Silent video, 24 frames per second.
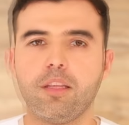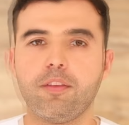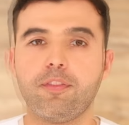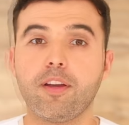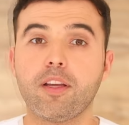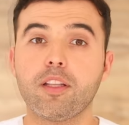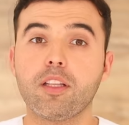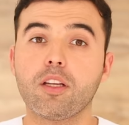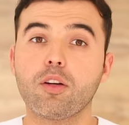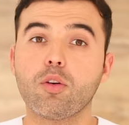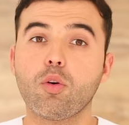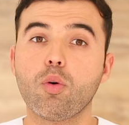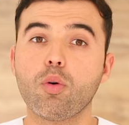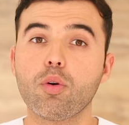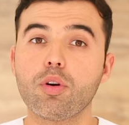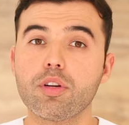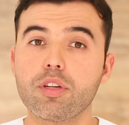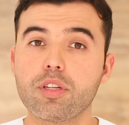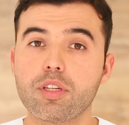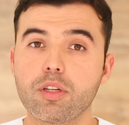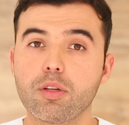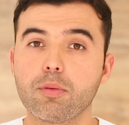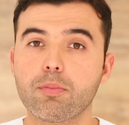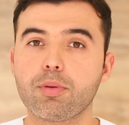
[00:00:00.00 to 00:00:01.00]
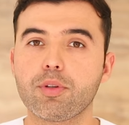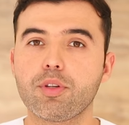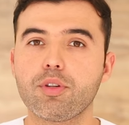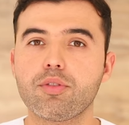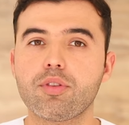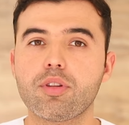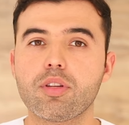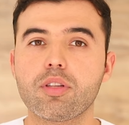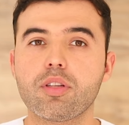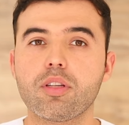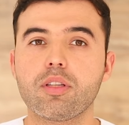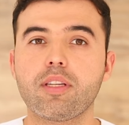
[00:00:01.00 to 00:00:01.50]
They found that horsetail
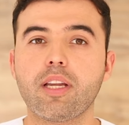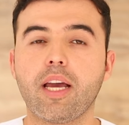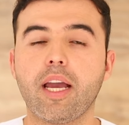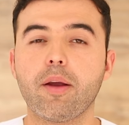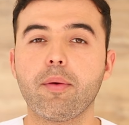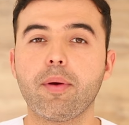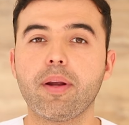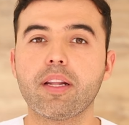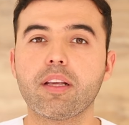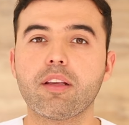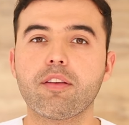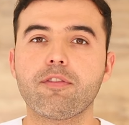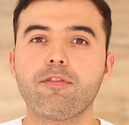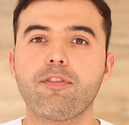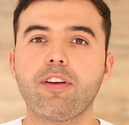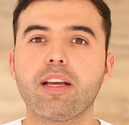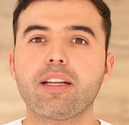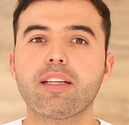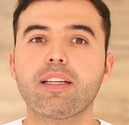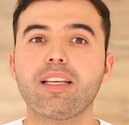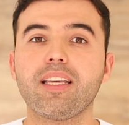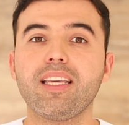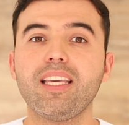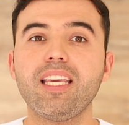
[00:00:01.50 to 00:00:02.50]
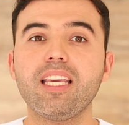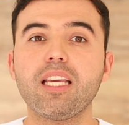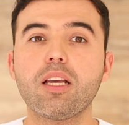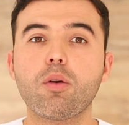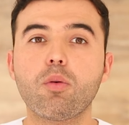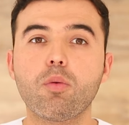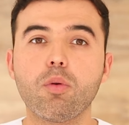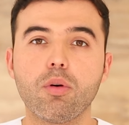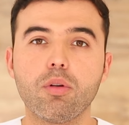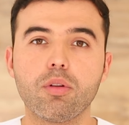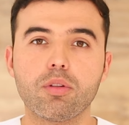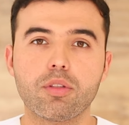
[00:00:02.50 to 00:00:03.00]
produces a diuretic effect
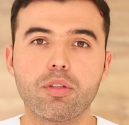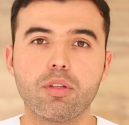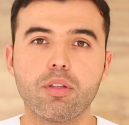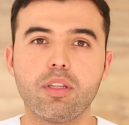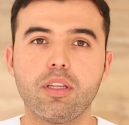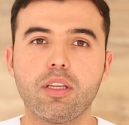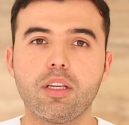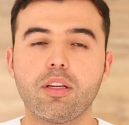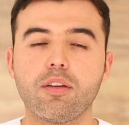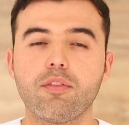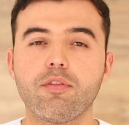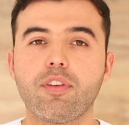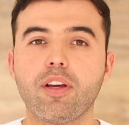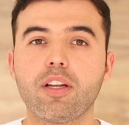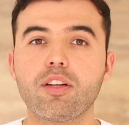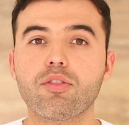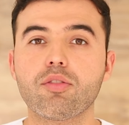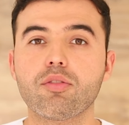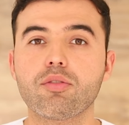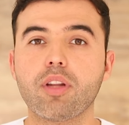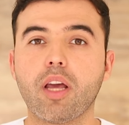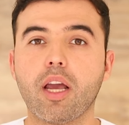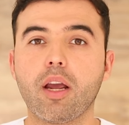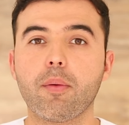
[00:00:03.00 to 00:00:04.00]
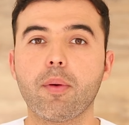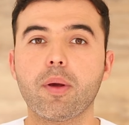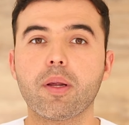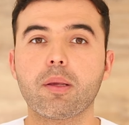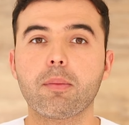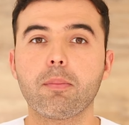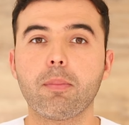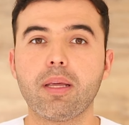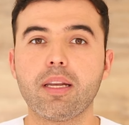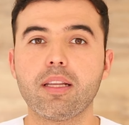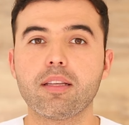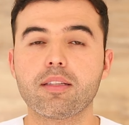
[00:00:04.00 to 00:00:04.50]
equal to the conventional diuretic
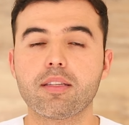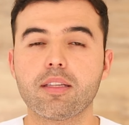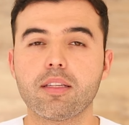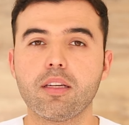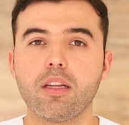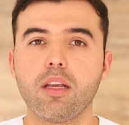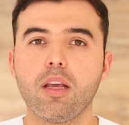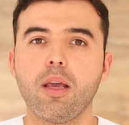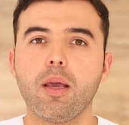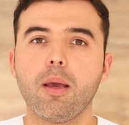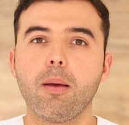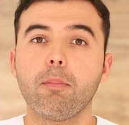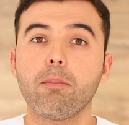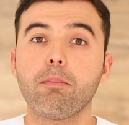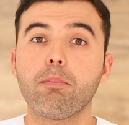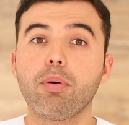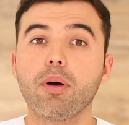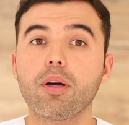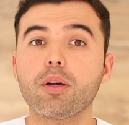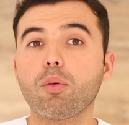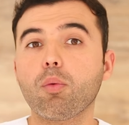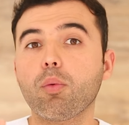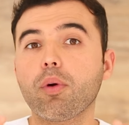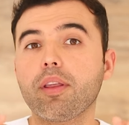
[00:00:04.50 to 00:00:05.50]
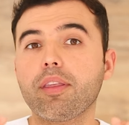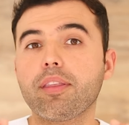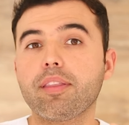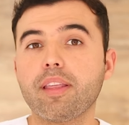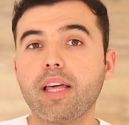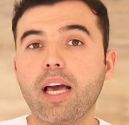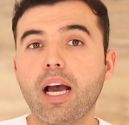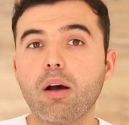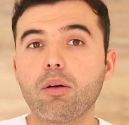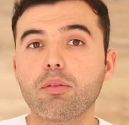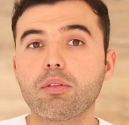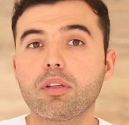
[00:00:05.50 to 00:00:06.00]
medicine, but
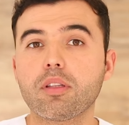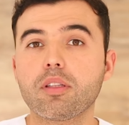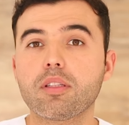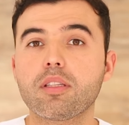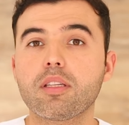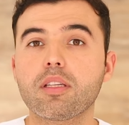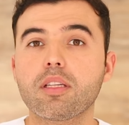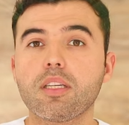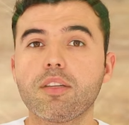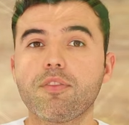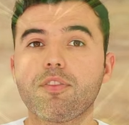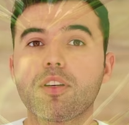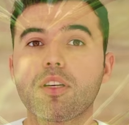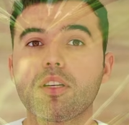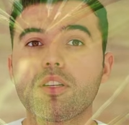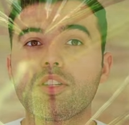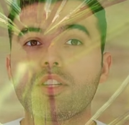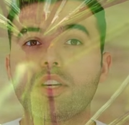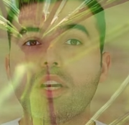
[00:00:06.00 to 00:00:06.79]
without the significant